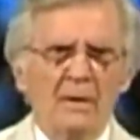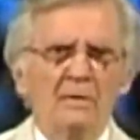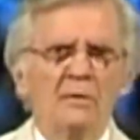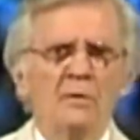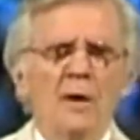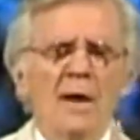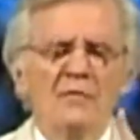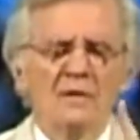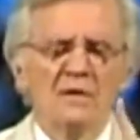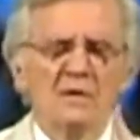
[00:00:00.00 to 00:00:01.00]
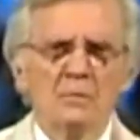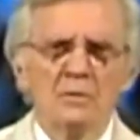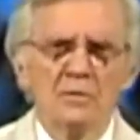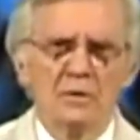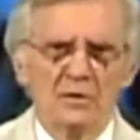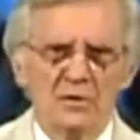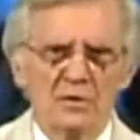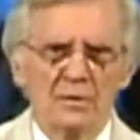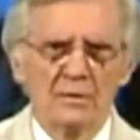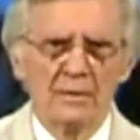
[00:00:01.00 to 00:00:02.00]
And you have to deal with
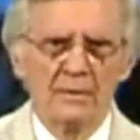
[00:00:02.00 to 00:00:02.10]
this.